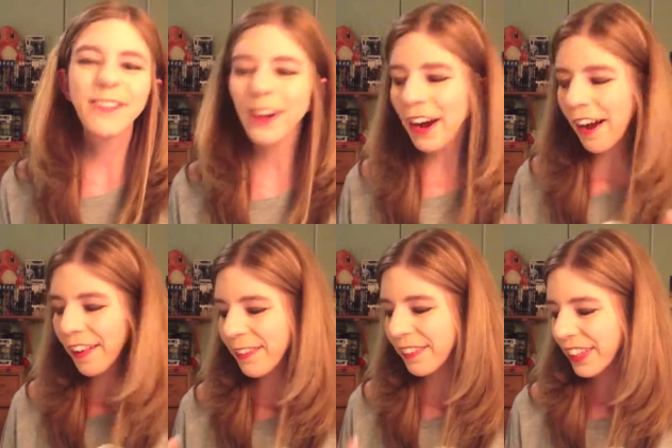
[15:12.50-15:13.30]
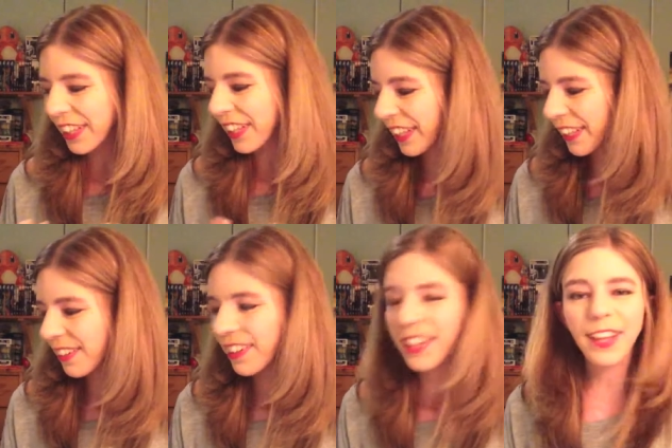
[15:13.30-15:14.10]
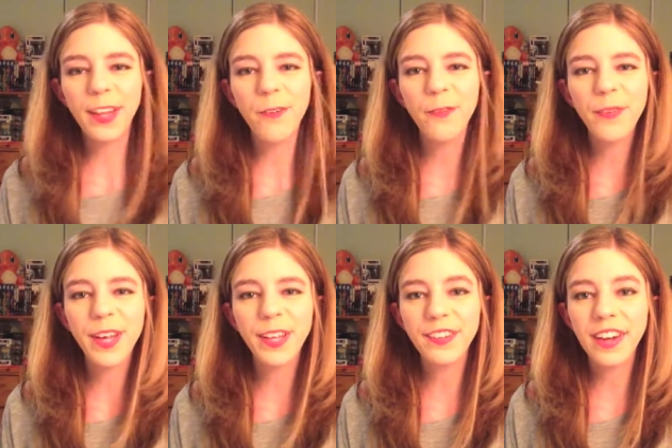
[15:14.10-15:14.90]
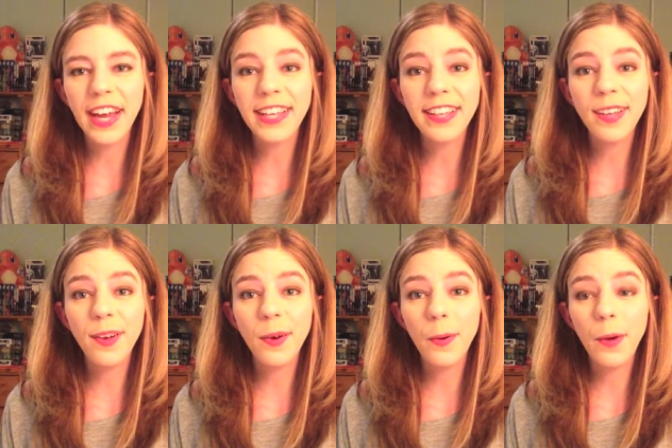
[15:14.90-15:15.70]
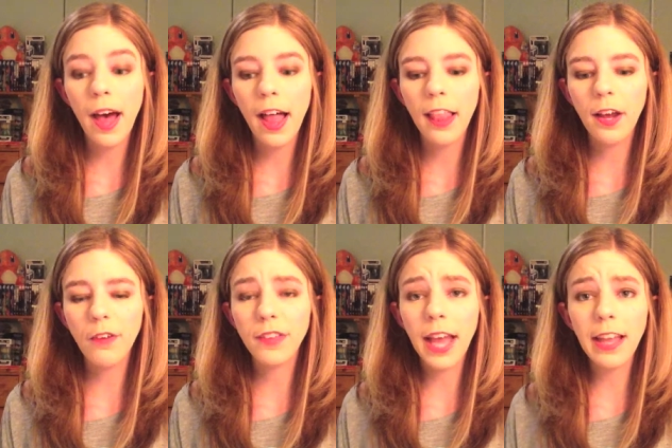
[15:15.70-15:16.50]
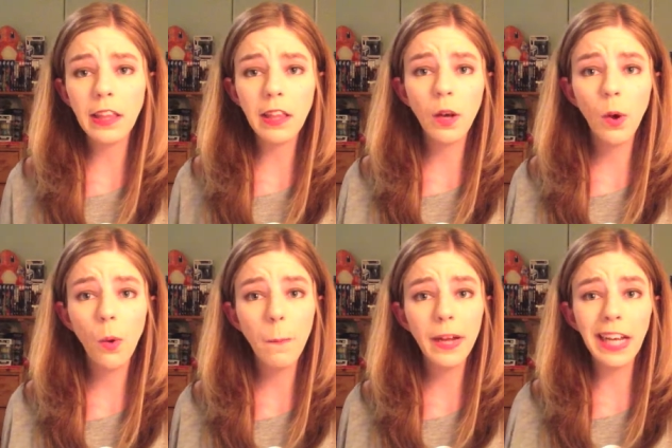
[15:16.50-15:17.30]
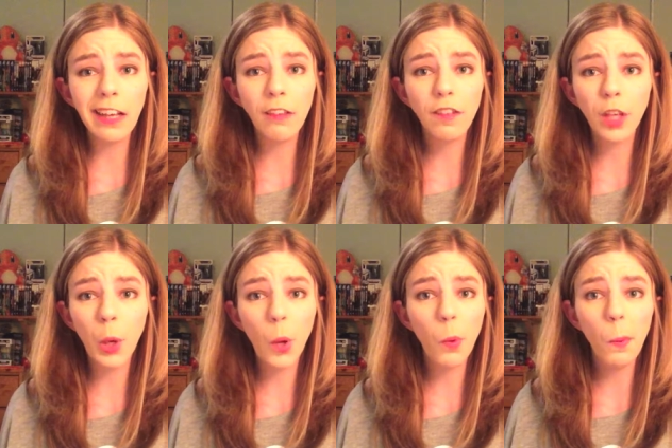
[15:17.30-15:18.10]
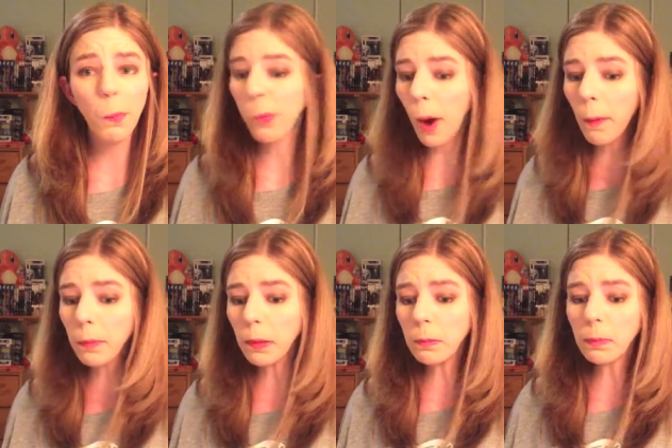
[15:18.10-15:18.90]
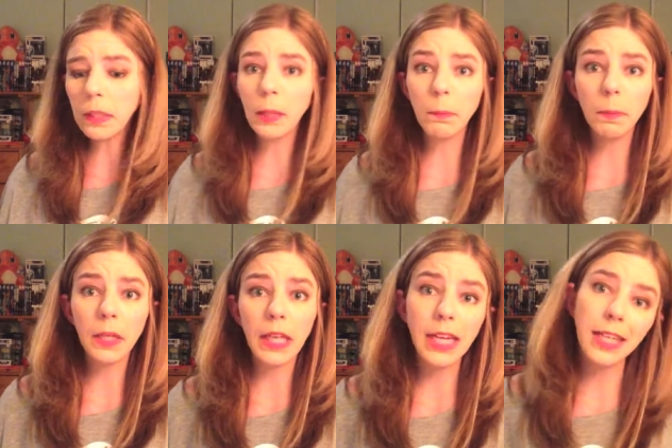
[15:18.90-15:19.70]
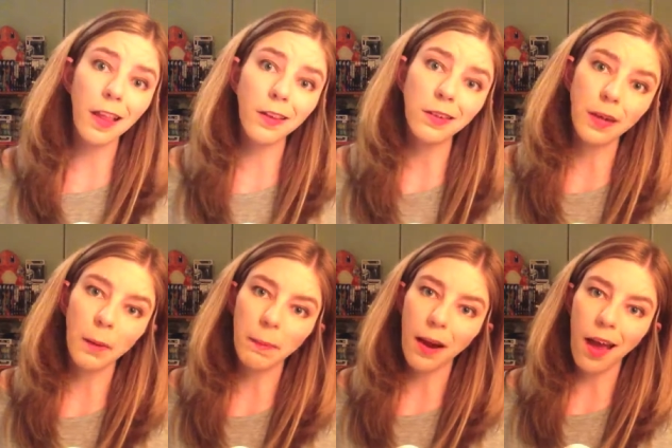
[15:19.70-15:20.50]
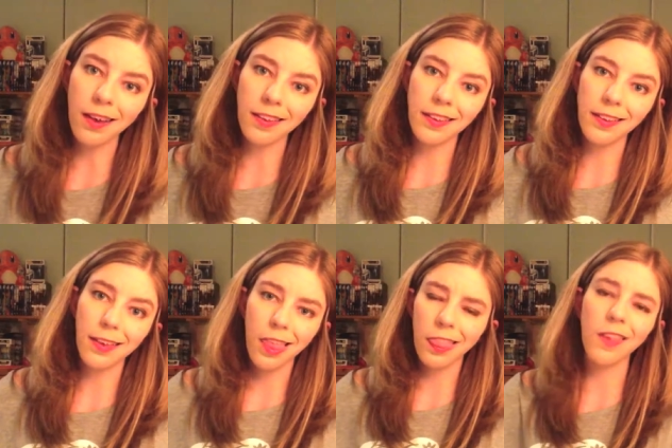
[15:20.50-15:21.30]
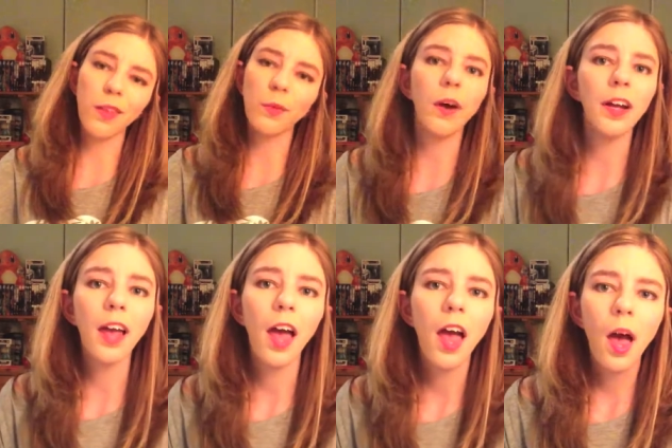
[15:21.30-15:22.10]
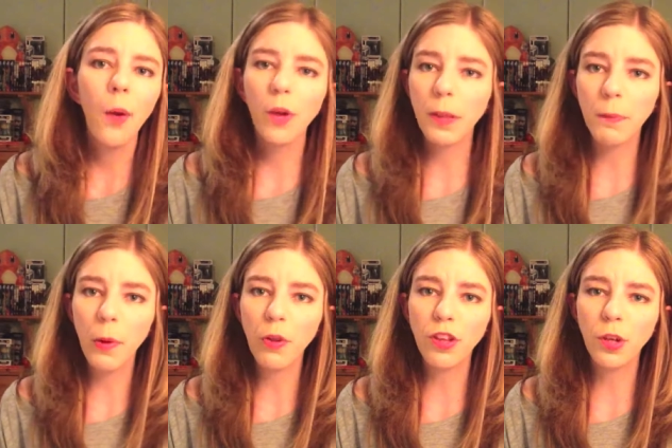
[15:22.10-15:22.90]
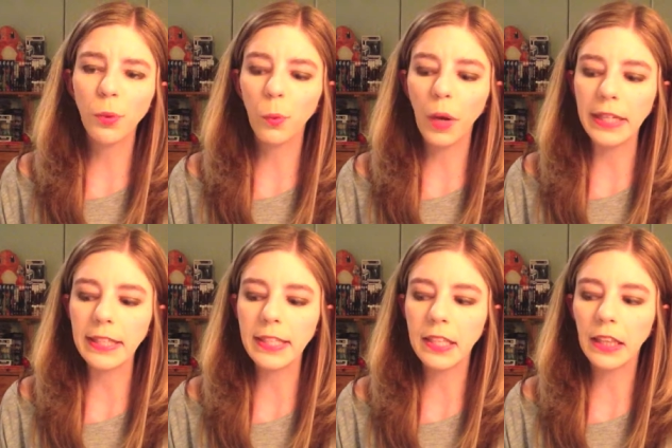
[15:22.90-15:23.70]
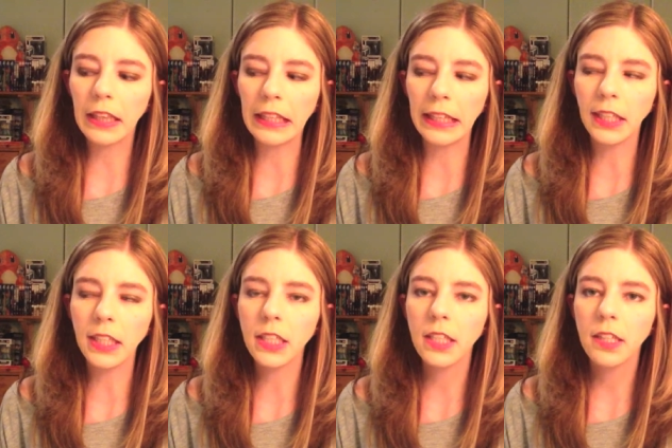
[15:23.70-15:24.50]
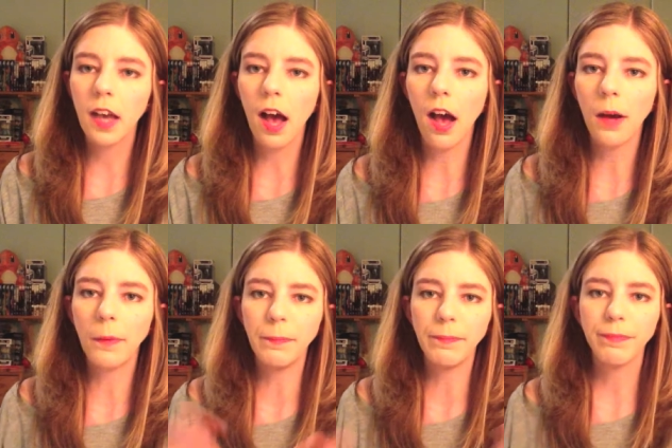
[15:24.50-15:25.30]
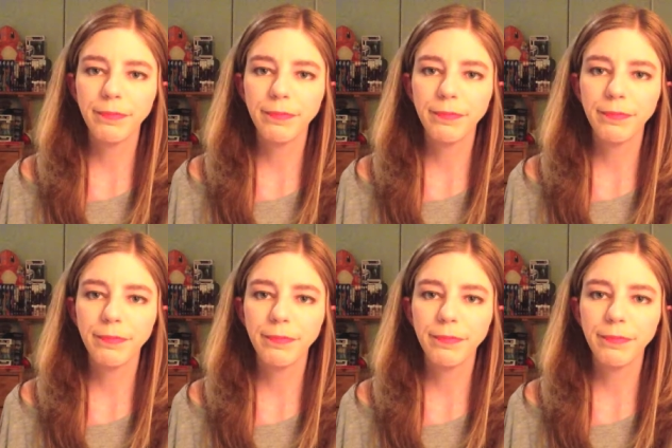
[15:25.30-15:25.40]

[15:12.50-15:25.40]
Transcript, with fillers: more awesome, geeky, nerdy stuff, but it's great. So I look out for that. So my next video will probably be another Nerd Block since this one was posted quite late. Um,